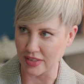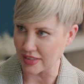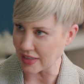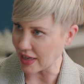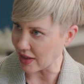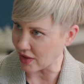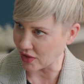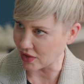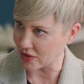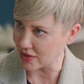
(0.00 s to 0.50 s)

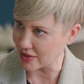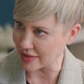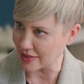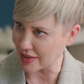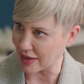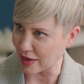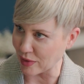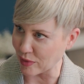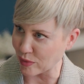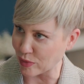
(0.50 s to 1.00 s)
cells
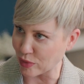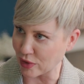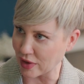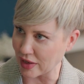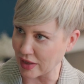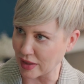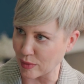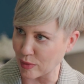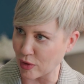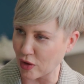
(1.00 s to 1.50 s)
and
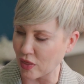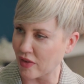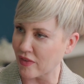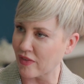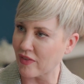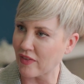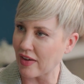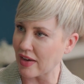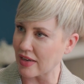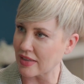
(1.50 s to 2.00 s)
putting them on the
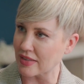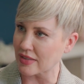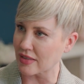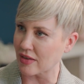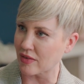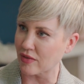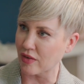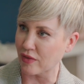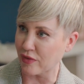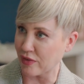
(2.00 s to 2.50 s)
face
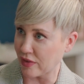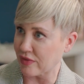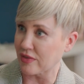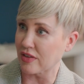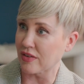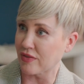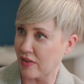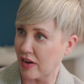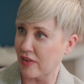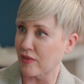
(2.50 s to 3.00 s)
of a
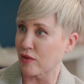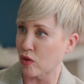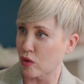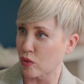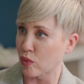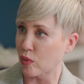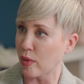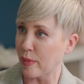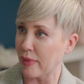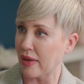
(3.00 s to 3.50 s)

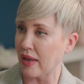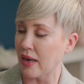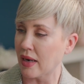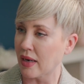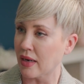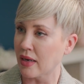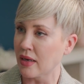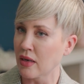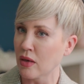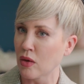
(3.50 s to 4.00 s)
55-year-old
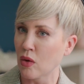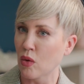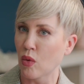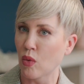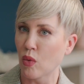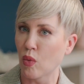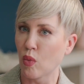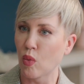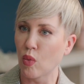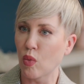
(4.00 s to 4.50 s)
woman,
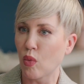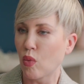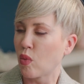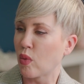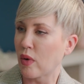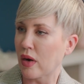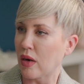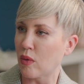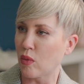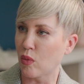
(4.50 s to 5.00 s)

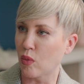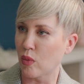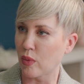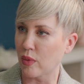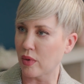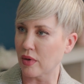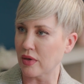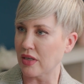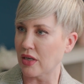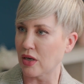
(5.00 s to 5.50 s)

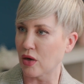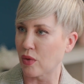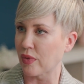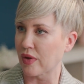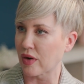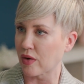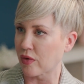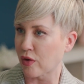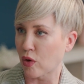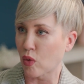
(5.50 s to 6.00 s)

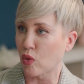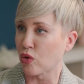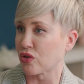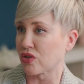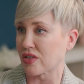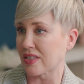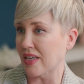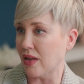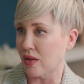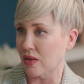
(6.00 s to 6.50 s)
they're older
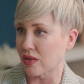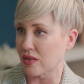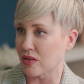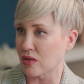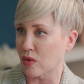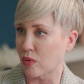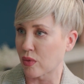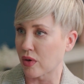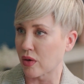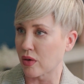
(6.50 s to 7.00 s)
cells.
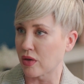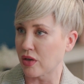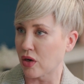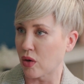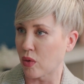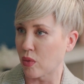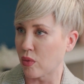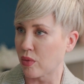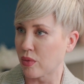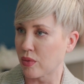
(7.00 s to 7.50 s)
So
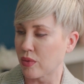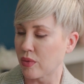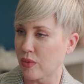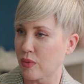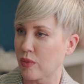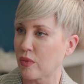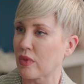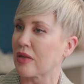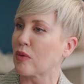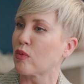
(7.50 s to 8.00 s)

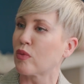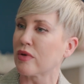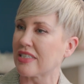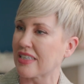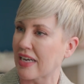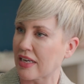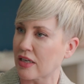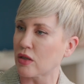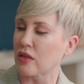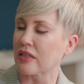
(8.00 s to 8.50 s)
we
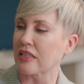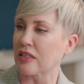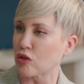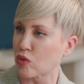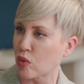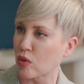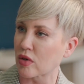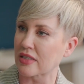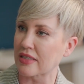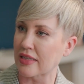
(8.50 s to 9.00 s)
tend to lean
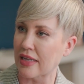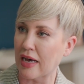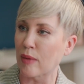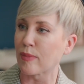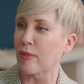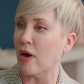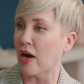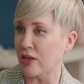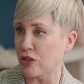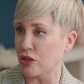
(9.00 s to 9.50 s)
towards lab.
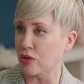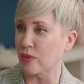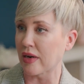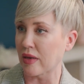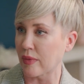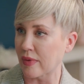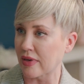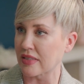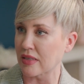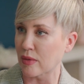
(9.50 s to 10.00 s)
I do
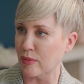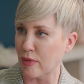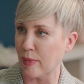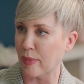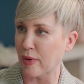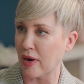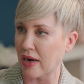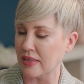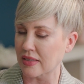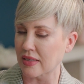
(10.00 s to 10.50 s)
anyways in my
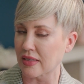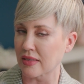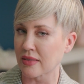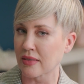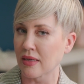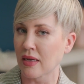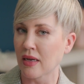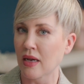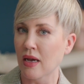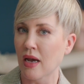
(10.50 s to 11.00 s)

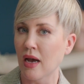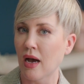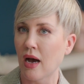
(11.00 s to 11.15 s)
practice. Yeah.